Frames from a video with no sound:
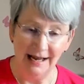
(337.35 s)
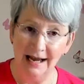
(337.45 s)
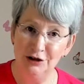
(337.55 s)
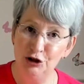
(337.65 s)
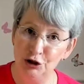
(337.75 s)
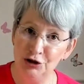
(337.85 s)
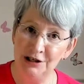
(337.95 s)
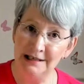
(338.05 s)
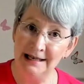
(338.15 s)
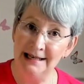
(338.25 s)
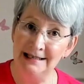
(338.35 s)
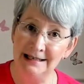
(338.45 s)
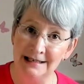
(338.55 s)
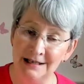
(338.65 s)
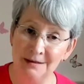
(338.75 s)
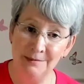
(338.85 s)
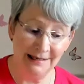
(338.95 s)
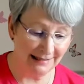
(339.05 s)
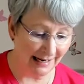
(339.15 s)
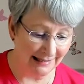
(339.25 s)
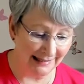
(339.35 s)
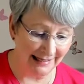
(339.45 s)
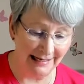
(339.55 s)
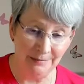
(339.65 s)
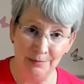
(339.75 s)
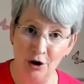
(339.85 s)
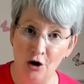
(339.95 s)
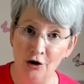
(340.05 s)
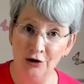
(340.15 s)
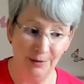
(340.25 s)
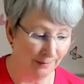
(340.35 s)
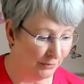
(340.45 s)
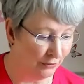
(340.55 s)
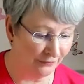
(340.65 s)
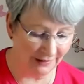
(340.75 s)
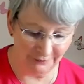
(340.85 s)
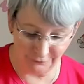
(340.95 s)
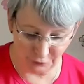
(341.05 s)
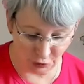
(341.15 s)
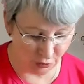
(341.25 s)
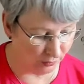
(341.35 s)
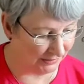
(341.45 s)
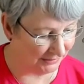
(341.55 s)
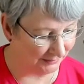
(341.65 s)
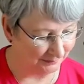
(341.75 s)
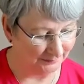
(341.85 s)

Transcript: and just stay determined and keep on moving forward.